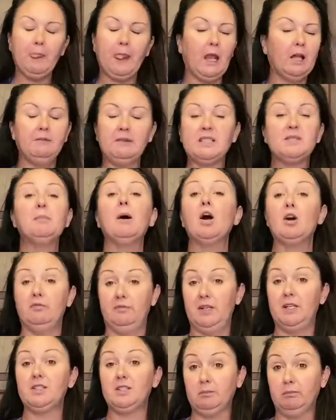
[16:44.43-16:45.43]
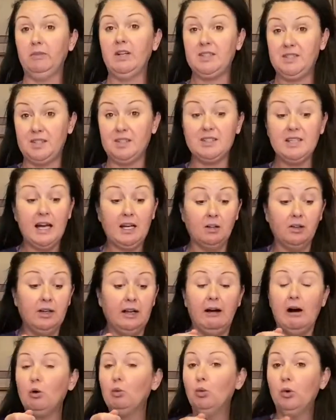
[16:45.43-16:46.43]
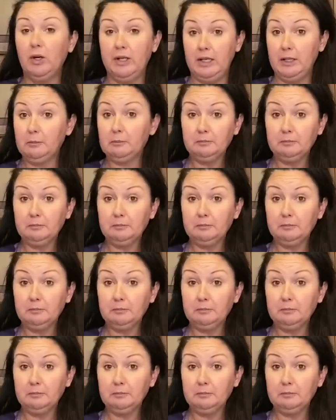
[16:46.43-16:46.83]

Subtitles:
That's perfect. That's exactly how I want it.